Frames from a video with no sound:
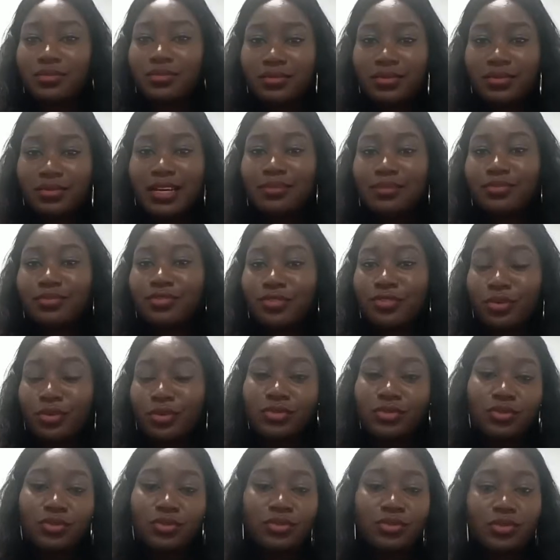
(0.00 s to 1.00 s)
I'm
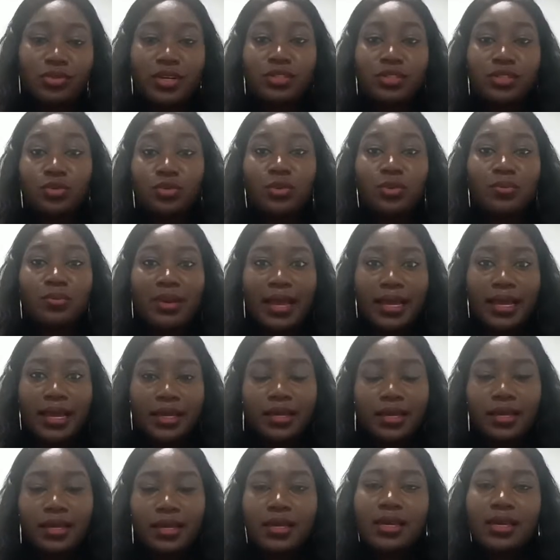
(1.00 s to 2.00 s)
from so and so
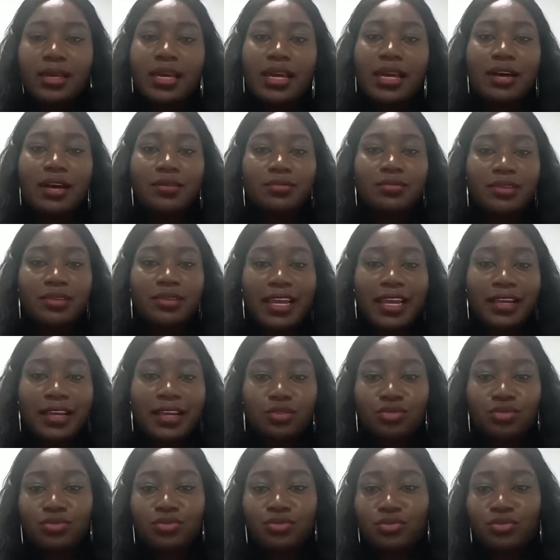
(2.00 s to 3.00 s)
bank. I would like
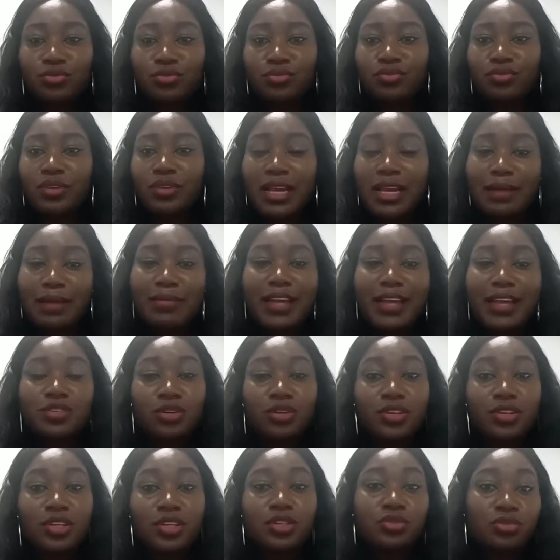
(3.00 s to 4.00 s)
to, am I
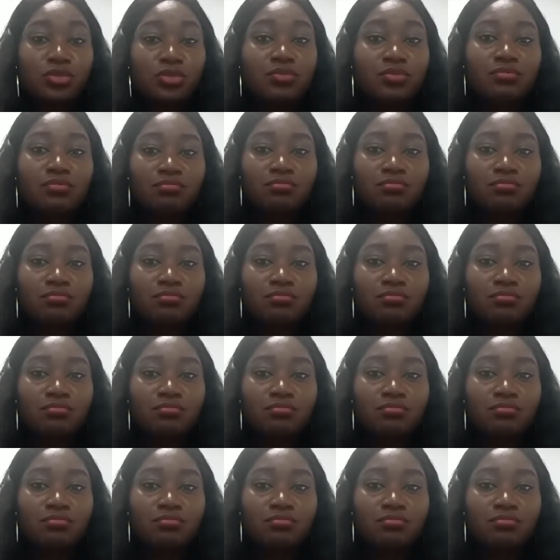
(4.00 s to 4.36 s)
talking to